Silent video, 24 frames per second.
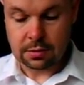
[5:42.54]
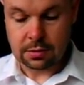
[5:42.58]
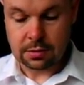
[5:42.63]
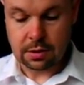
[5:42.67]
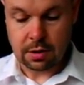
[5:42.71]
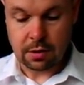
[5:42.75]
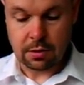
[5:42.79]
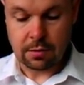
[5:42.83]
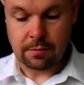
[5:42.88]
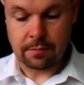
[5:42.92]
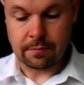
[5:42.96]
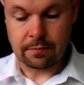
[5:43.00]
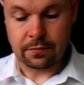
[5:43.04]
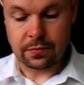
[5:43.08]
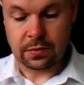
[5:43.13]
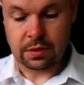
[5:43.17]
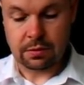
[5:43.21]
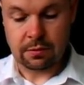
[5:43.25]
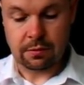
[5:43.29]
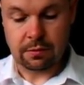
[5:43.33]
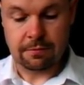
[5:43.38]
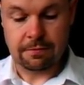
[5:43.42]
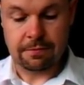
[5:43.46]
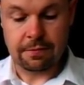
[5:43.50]
So
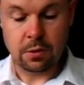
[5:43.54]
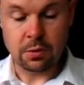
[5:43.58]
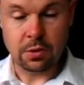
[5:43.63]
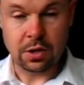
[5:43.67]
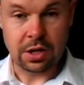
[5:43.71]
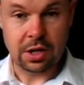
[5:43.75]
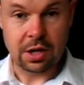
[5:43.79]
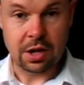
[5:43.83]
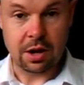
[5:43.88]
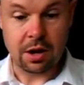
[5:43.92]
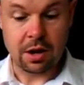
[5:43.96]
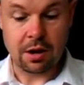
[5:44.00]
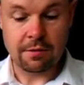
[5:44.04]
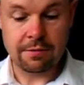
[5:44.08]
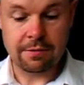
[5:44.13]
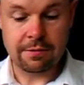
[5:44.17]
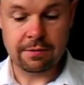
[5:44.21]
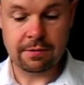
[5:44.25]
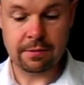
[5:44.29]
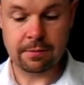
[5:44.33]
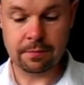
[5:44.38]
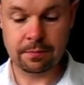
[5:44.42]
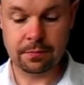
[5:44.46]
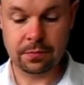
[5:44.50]
fold it in half,
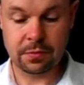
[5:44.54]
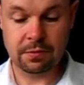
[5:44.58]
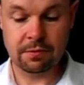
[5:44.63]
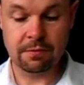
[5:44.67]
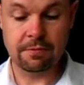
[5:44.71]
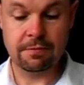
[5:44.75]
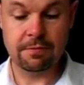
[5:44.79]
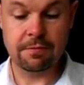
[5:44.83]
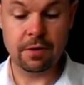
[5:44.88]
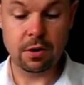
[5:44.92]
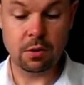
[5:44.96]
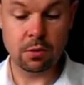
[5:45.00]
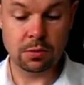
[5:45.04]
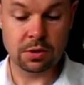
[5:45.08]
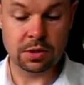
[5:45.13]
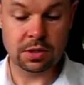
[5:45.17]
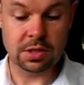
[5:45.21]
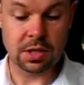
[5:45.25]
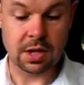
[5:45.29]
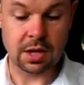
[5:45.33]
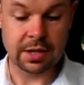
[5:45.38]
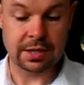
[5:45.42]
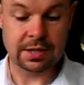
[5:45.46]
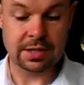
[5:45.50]
fold
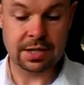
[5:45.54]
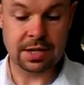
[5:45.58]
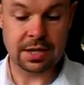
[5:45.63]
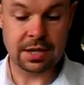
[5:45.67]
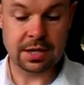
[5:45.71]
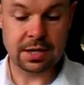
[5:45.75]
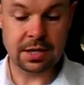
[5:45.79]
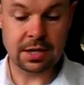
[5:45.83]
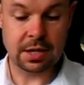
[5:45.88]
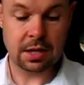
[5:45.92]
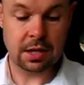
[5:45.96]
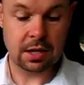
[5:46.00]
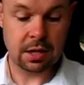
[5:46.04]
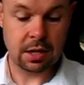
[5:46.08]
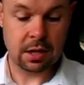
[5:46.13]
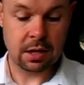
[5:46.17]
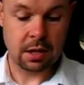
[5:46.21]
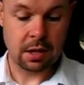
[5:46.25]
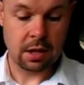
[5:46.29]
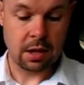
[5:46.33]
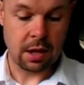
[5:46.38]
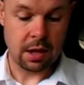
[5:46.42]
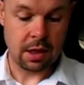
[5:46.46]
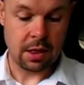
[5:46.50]
the sides in,
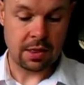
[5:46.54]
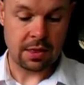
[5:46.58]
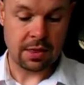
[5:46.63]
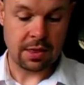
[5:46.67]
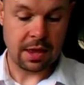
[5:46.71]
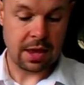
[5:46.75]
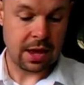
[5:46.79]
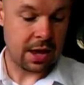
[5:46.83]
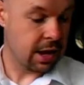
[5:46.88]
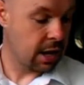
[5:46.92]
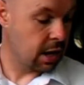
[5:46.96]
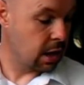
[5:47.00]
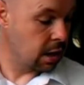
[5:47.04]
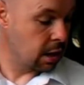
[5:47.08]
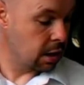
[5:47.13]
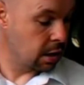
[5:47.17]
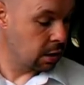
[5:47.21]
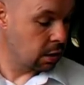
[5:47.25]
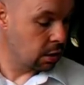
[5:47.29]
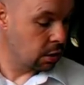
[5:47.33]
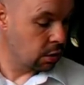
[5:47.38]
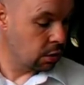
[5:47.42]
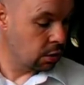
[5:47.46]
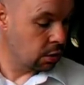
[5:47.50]
and then
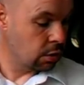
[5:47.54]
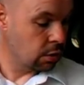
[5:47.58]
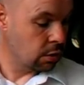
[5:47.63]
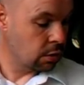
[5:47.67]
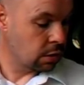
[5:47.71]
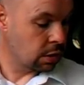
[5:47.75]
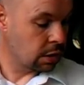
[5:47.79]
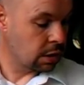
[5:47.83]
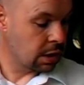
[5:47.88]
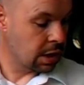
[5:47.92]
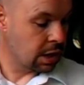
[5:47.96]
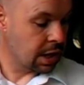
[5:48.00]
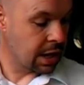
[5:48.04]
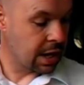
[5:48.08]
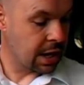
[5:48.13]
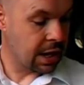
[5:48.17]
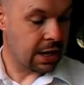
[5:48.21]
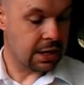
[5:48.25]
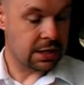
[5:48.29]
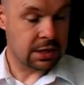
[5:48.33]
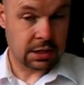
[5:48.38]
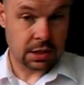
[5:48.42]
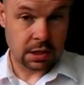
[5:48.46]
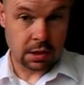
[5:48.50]
you can
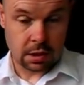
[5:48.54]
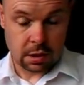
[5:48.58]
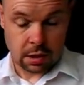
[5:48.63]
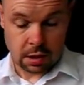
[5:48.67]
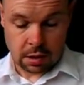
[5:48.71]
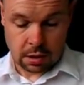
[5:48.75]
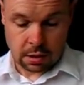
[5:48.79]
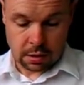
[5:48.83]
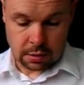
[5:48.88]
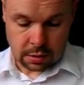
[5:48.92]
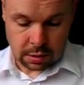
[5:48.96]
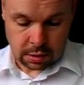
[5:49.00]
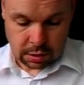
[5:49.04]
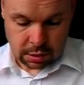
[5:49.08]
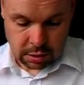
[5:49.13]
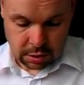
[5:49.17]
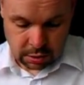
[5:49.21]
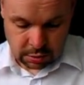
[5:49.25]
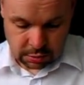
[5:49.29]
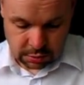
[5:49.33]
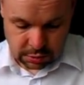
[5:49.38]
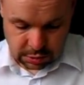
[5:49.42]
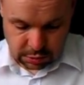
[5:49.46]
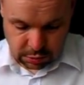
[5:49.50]
add the
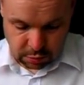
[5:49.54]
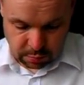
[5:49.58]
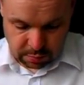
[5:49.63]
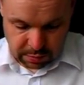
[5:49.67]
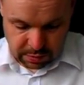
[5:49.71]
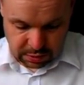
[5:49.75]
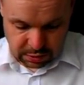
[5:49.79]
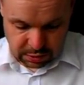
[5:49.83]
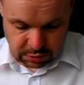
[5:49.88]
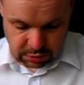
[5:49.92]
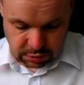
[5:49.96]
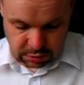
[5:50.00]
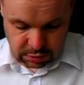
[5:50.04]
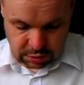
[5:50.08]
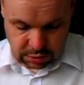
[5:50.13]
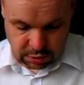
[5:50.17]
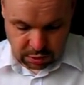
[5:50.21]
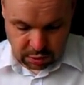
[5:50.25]
console bit to the